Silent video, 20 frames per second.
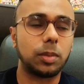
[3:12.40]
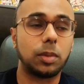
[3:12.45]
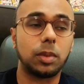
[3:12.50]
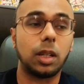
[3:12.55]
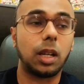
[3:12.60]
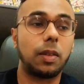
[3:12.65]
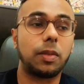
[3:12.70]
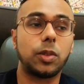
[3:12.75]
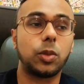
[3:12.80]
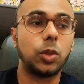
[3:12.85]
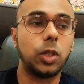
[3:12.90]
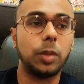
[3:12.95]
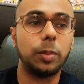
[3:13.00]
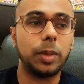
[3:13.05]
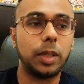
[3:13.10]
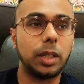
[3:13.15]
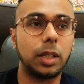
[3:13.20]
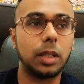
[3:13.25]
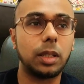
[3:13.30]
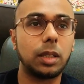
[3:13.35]
live
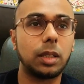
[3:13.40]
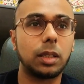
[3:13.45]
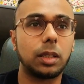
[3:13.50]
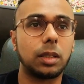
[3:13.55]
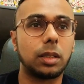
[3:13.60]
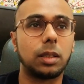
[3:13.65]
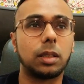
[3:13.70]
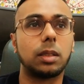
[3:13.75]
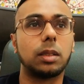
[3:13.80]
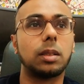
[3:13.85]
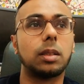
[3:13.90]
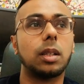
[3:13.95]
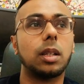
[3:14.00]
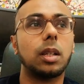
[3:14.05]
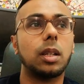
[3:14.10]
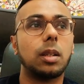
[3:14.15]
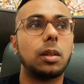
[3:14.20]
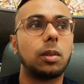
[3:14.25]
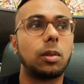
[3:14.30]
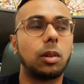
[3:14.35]
streaming.
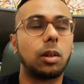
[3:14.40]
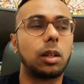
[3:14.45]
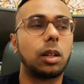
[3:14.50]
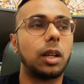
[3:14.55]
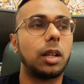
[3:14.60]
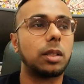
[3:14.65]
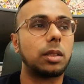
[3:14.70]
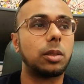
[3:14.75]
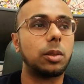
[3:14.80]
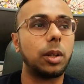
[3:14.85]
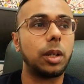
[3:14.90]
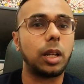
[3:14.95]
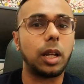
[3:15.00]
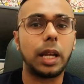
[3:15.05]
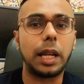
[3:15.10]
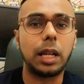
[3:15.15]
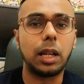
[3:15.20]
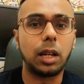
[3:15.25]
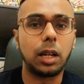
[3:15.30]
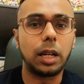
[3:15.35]
Got clients doing
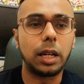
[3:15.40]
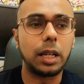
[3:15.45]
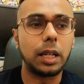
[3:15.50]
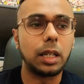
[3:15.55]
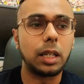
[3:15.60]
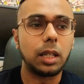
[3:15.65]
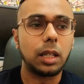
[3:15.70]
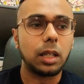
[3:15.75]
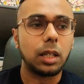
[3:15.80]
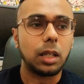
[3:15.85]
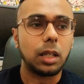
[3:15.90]
AI.